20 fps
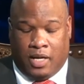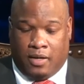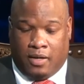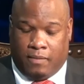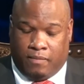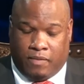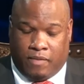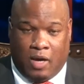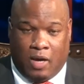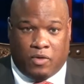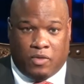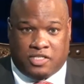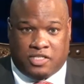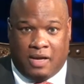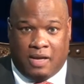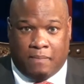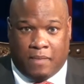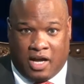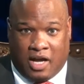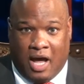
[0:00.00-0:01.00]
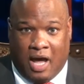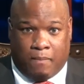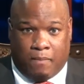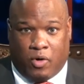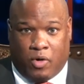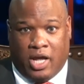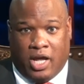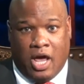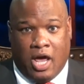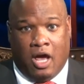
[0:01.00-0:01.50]
there was the
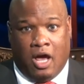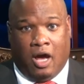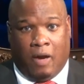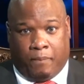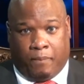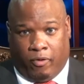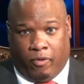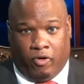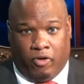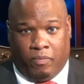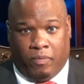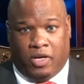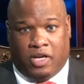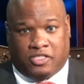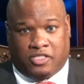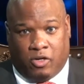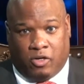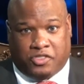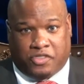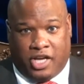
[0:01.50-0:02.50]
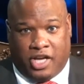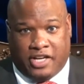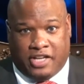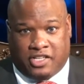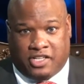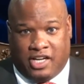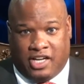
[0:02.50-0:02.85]
Montgomery Improvement Association,